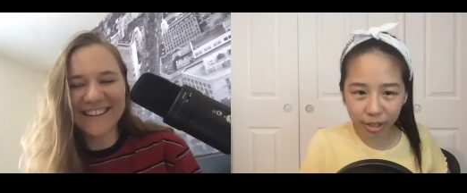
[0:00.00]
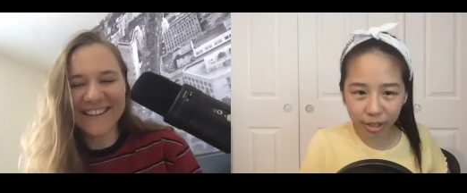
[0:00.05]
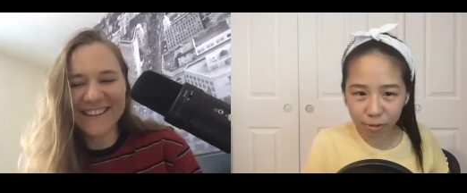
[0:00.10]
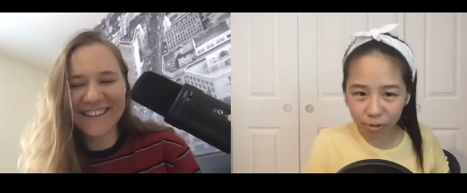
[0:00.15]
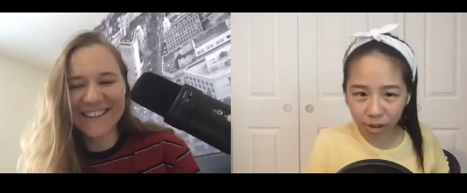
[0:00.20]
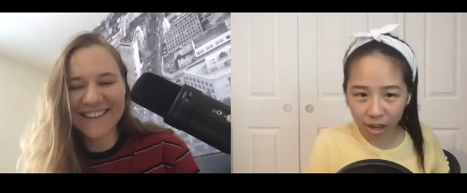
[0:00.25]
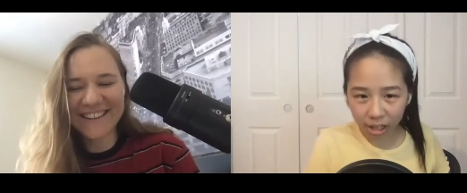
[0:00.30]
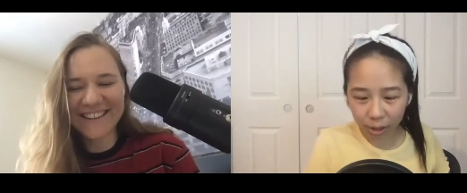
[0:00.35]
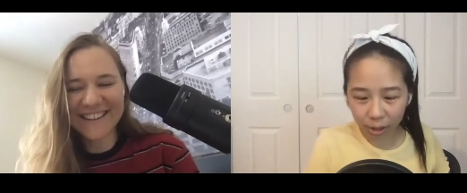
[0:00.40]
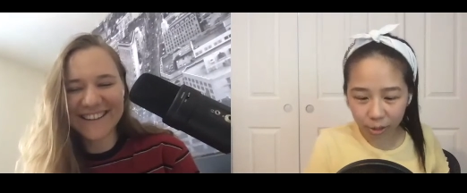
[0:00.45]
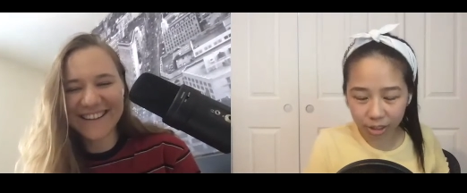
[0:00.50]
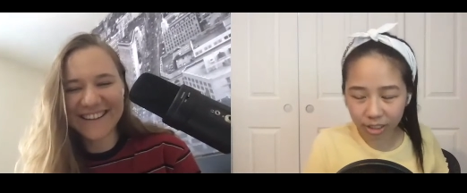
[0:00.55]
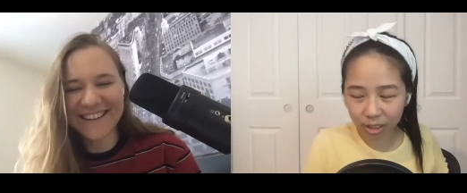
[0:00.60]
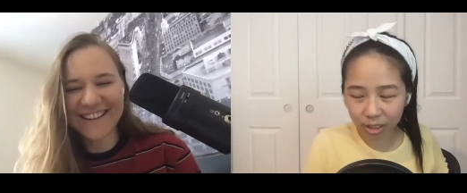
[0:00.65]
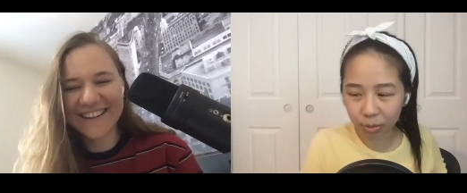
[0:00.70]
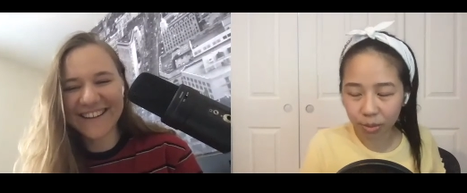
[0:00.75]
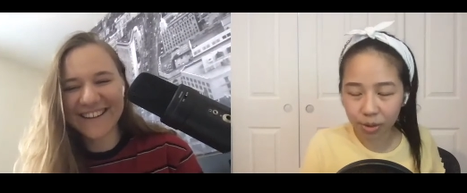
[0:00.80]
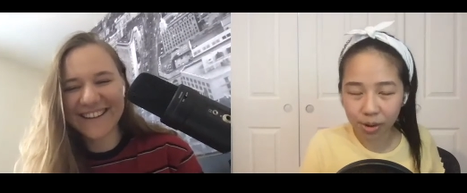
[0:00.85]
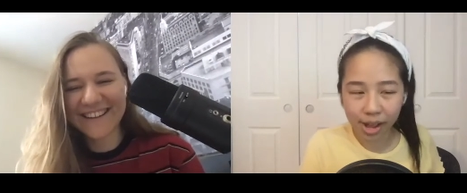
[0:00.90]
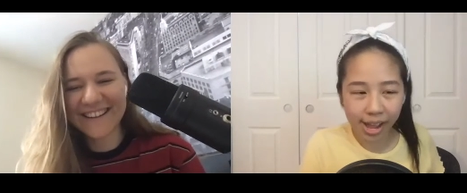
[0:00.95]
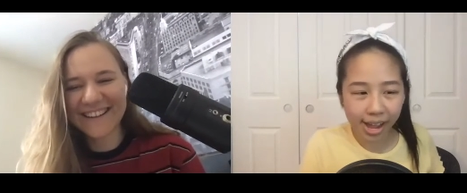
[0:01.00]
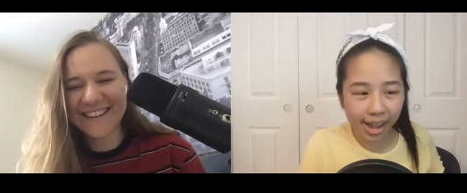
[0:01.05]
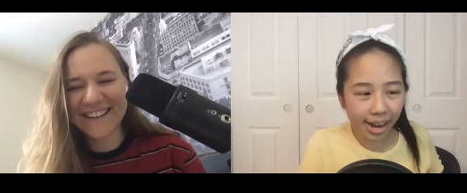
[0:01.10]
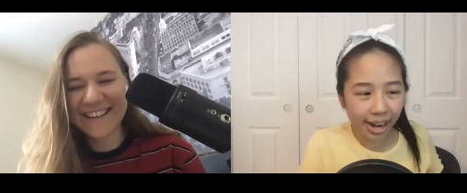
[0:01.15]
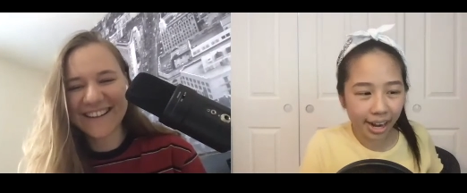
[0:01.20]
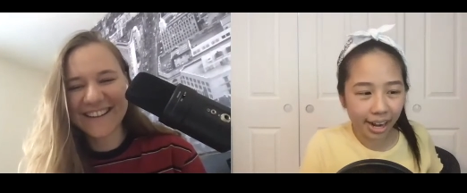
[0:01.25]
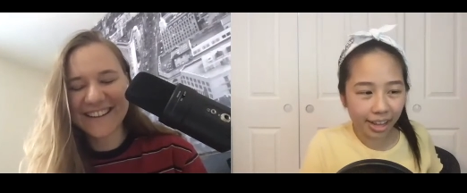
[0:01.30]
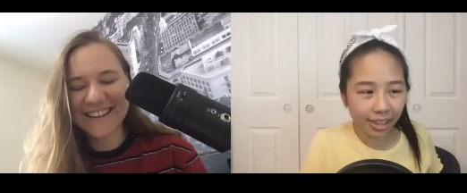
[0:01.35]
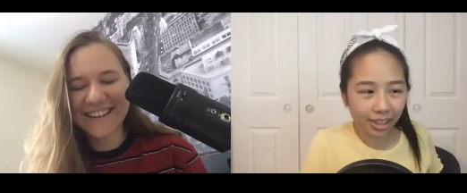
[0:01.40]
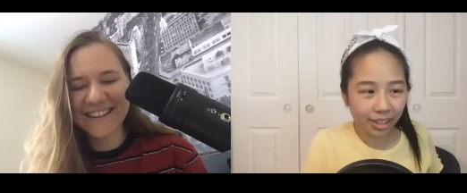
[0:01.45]
Speaker 1: followers and well
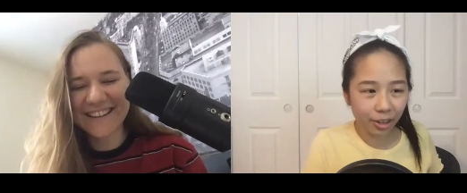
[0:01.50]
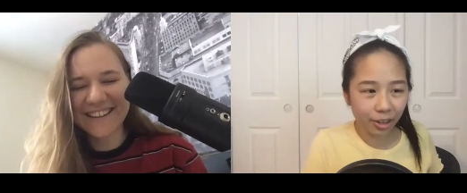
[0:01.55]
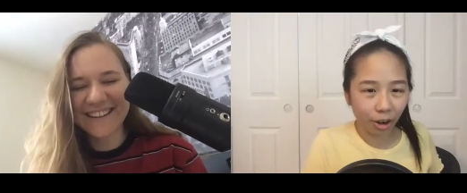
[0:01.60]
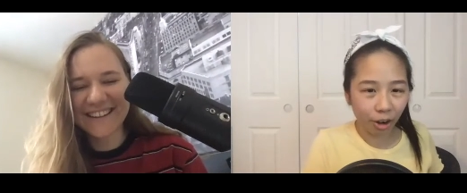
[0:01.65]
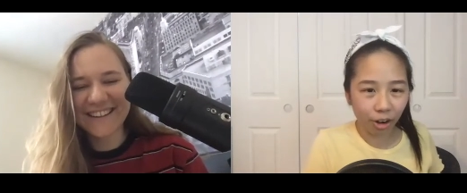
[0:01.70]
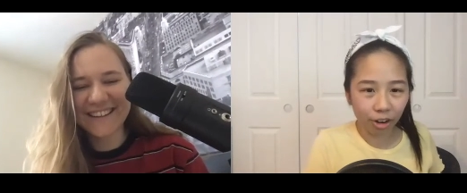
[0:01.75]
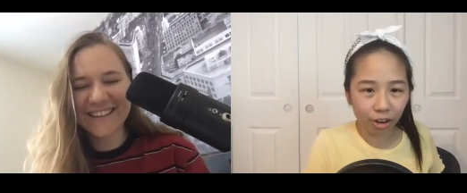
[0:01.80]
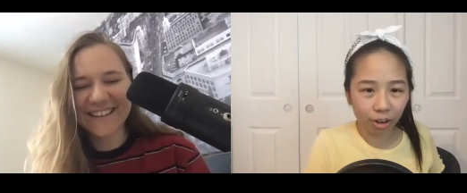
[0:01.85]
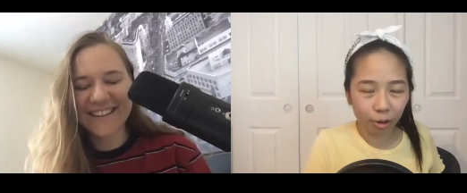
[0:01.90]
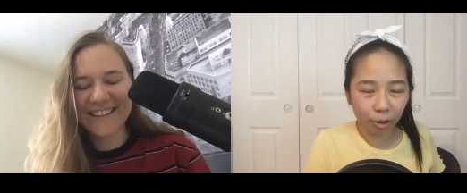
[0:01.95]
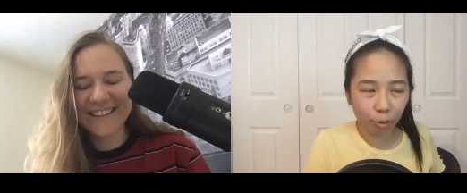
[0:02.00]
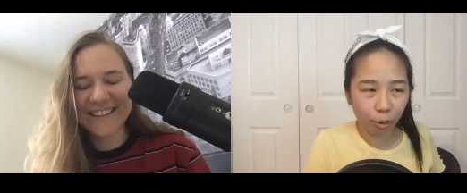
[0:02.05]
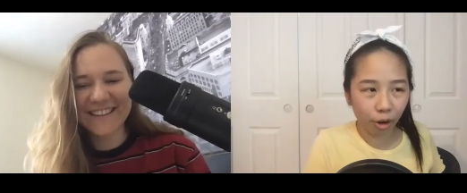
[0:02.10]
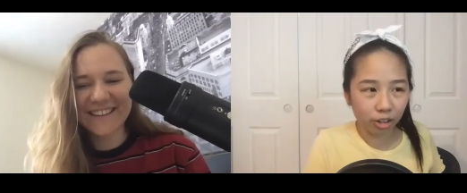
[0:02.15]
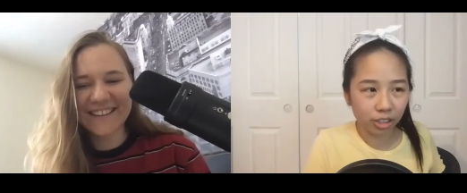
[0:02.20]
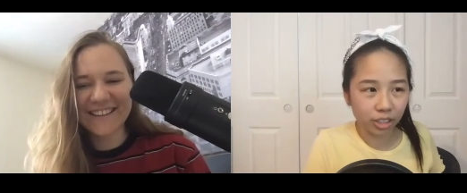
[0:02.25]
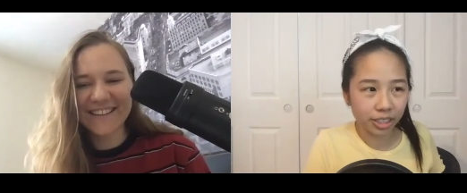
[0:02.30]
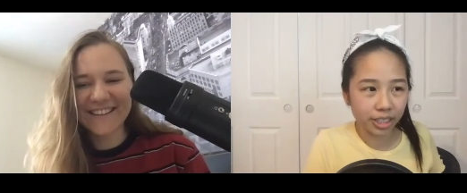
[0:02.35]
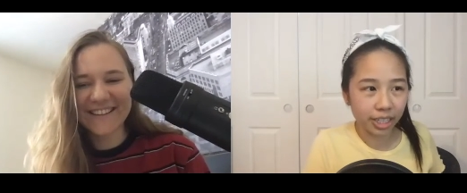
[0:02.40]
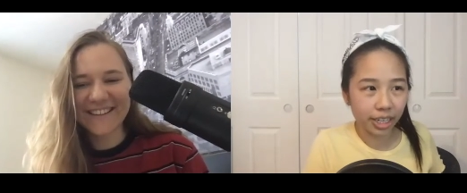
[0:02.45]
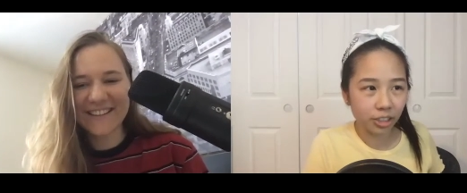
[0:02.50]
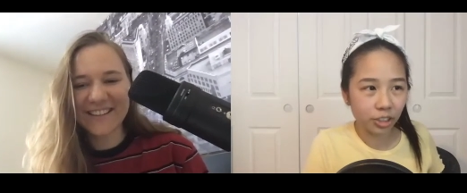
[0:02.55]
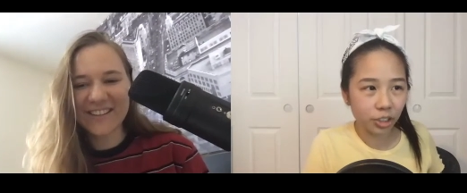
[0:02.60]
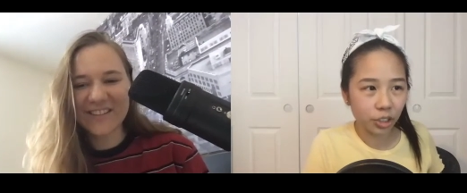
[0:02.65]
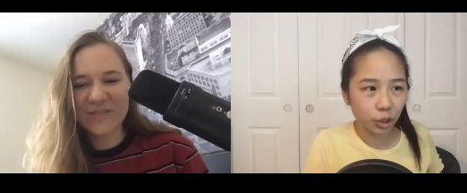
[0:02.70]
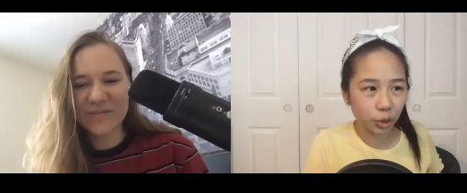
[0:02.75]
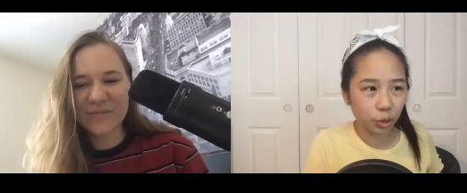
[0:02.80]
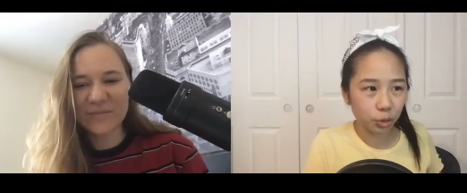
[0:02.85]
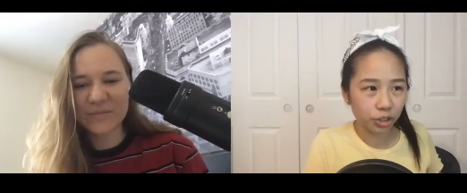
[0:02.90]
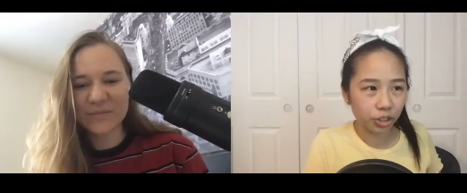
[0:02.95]
i think our our
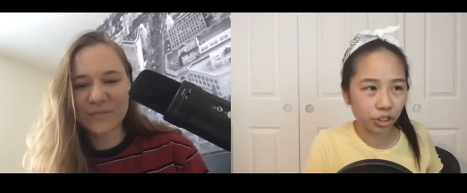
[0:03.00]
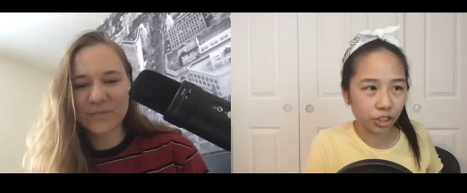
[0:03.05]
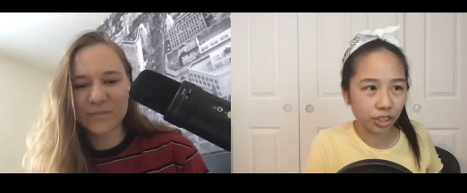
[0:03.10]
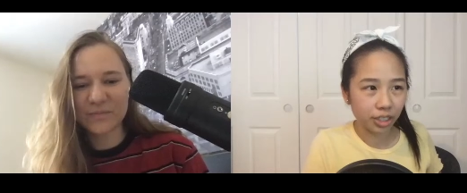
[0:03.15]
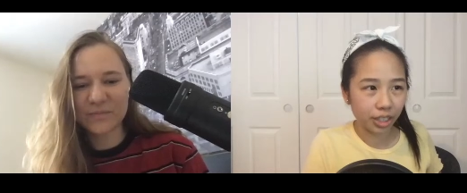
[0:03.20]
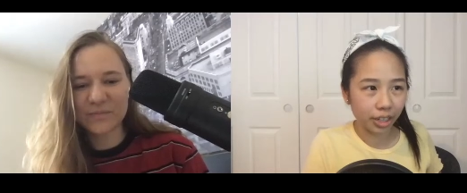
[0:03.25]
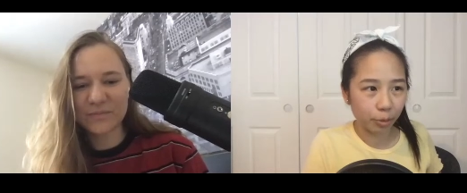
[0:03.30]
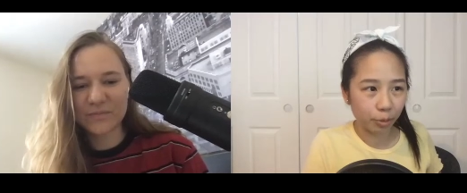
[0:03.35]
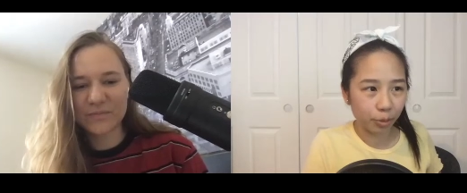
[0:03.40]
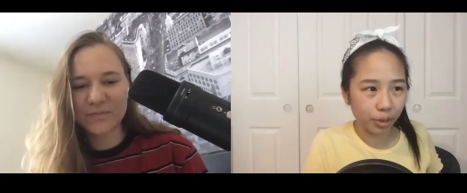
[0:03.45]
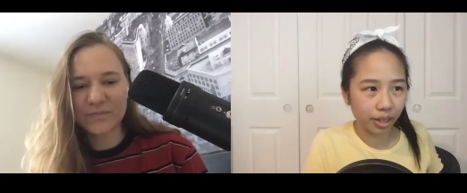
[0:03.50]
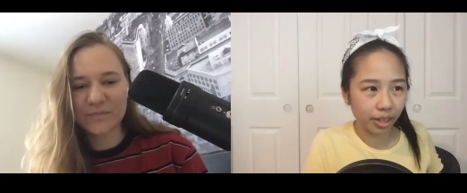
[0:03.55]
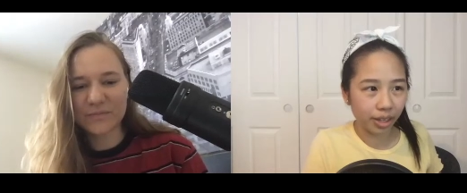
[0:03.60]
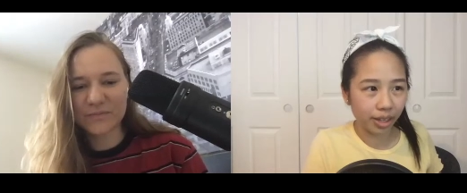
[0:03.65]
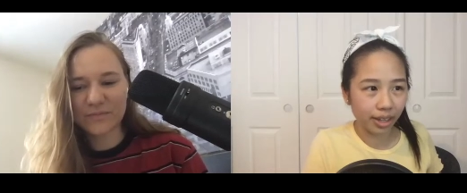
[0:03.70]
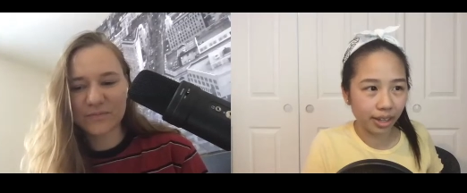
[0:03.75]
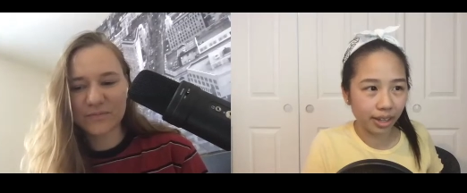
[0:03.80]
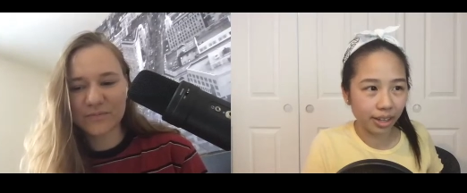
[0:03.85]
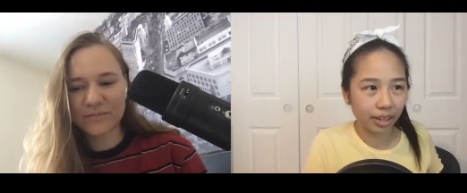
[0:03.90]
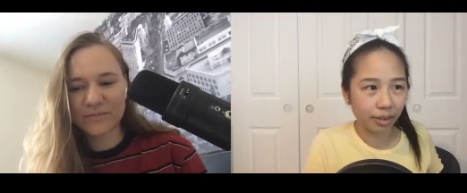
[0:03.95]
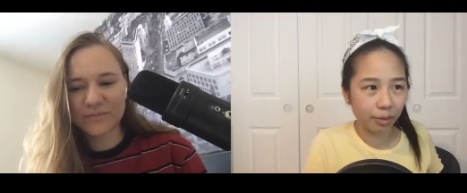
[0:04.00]
intentions were just like we